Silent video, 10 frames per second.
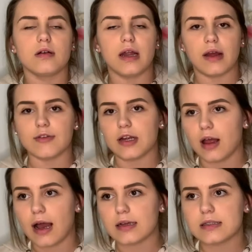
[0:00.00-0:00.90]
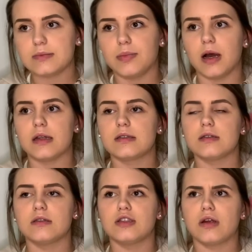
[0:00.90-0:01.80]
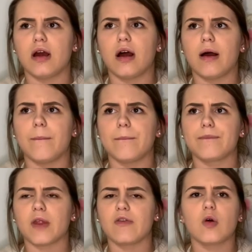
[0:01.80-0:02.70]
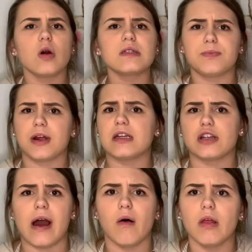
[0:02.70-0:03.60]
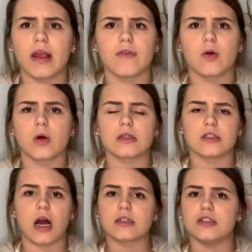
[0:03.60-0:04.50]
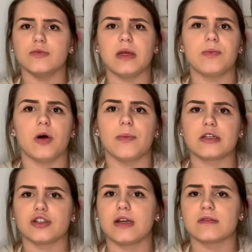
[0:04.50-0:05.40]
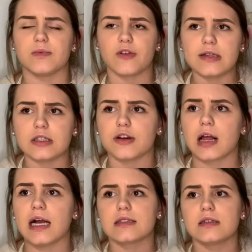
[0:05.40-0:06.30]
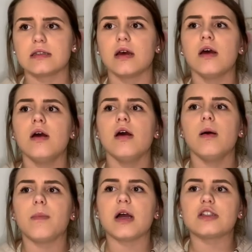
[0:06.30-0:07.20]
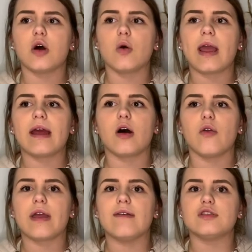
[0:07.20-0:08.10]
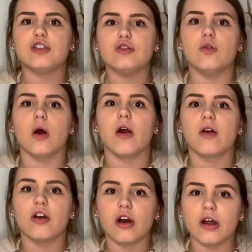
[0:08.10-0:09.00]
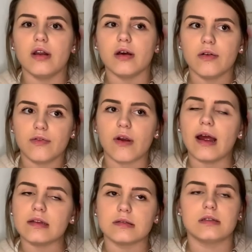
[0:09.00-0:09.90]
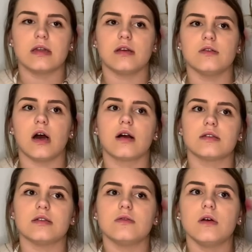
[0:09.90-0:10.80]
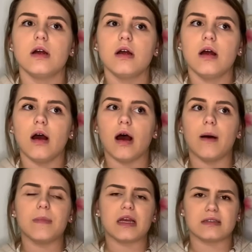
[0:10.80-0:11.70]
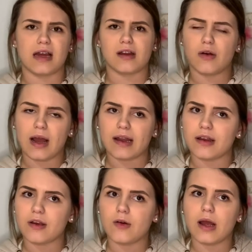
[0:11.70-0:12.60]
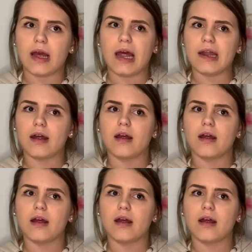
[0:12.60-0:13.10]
every class, but of course branch out. Like, of course talk to new people, make sure you have some friends in your classes, but it's okay to only have 2 good friends that you talk to, because I know I do, and